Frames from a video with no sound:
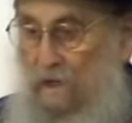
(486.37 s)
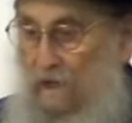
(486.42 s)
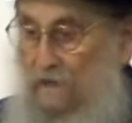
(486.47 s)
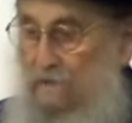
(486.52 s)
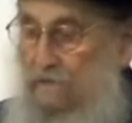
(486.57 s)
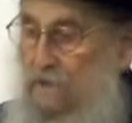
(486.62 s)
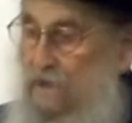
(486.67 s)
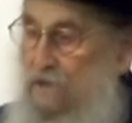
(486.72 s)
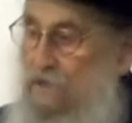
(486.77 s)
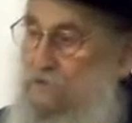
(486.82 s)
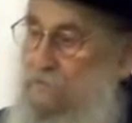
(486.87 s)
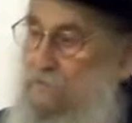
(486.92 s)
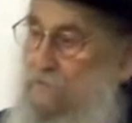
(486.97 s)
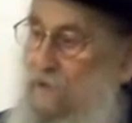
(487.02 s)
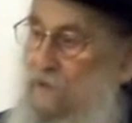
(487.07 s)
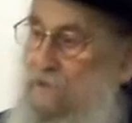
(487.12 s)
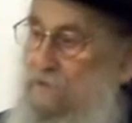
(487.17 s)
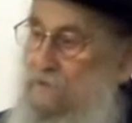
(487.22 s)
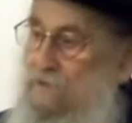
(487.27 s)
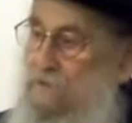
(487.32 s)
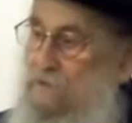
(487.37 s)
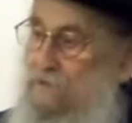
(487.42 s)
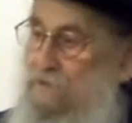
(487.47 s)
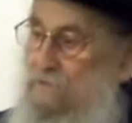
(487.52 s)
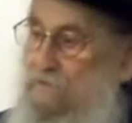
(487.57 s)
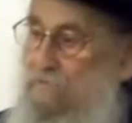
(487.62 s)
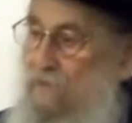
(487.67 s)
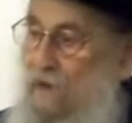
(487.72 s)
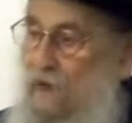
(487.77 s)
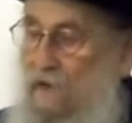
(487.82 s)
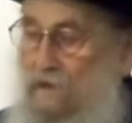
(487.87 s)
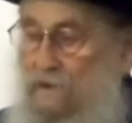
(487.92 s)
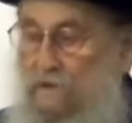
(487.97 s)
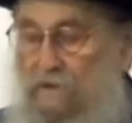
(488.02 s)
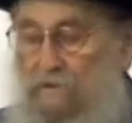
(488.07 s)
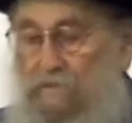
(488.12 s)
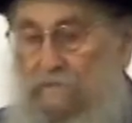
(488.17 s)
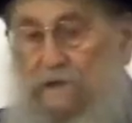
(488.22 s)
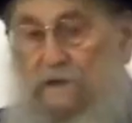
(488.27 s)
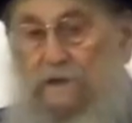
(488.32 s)
And he explains the
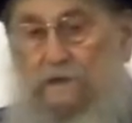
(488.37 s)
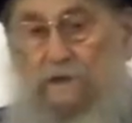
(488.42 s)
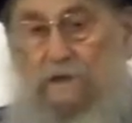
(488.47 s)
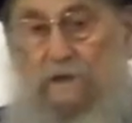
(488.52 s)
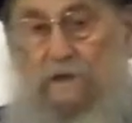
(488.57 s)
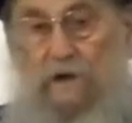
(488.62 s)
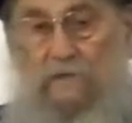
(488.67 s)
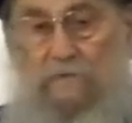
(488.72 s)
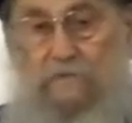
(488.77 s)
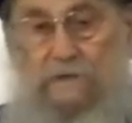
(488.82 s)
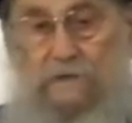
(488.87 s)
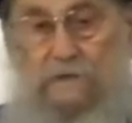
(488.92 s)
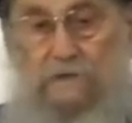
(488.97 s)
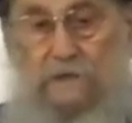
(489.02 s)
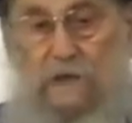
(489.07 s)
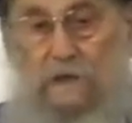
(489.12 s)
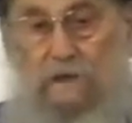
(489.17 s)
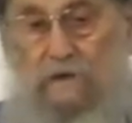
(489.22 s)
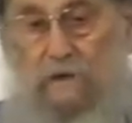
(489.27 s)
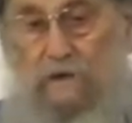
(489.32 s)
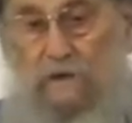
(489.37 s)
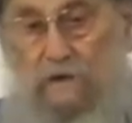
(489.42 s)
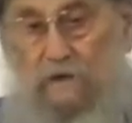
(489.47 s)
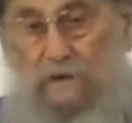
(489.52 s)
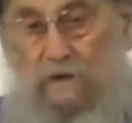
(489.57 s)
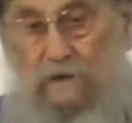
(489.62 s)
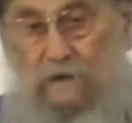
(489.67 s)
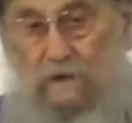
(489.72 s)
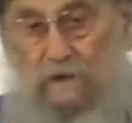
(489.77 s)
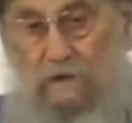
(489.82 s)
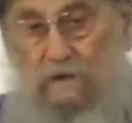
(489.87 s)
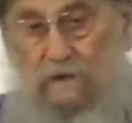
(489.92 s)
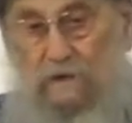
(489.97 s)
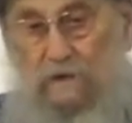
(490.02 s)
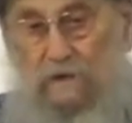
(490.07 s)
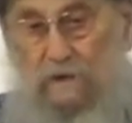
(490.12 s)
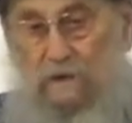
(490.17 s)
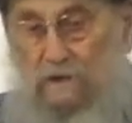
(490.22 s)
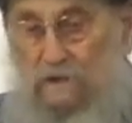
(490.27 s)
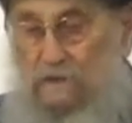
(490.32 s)
symbolic meaning of this
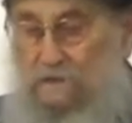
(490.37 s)
halacha.